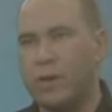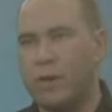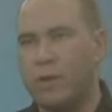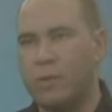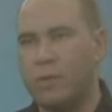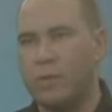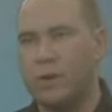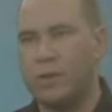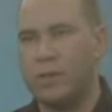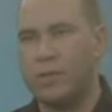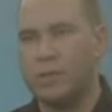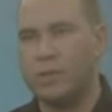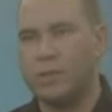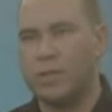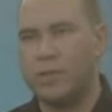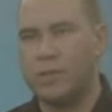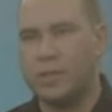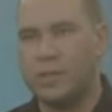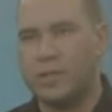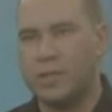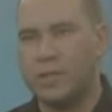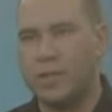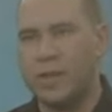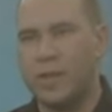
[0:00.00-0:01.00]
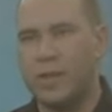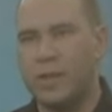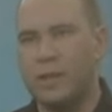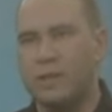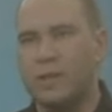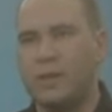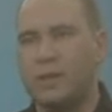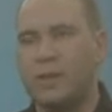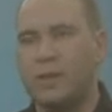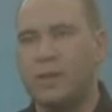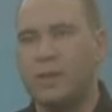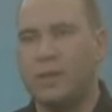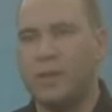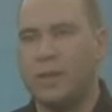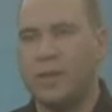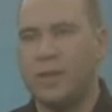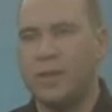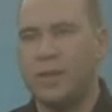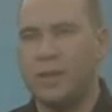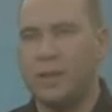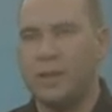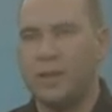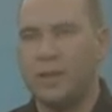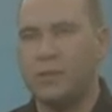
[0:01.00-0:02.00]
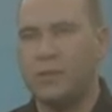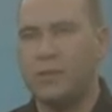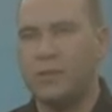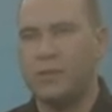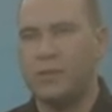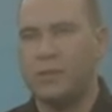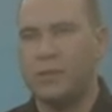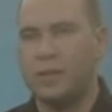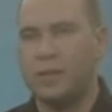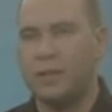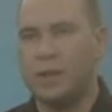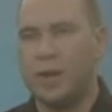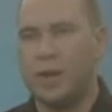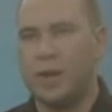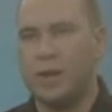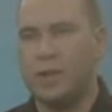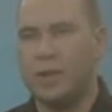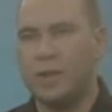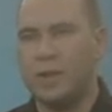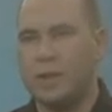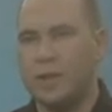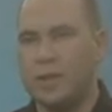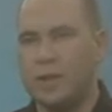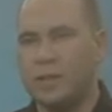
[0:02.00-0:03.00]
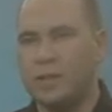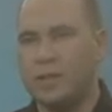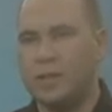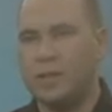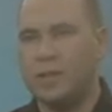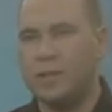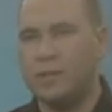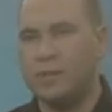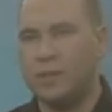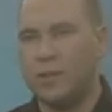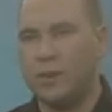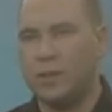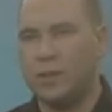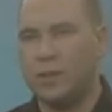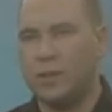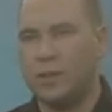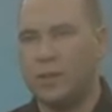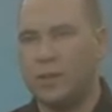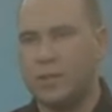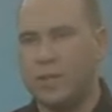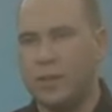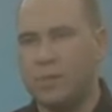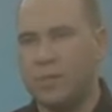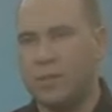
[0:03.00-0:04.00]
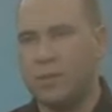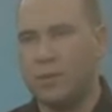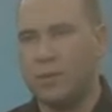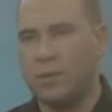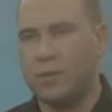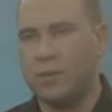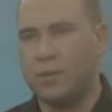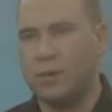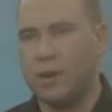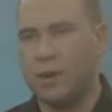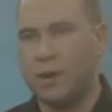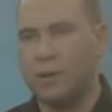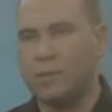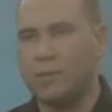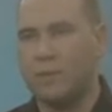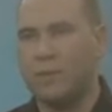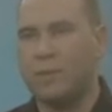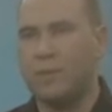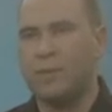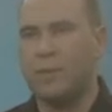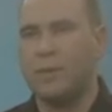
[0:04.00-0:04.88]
out of Washington State, and it gives you a 9 easy to follow step program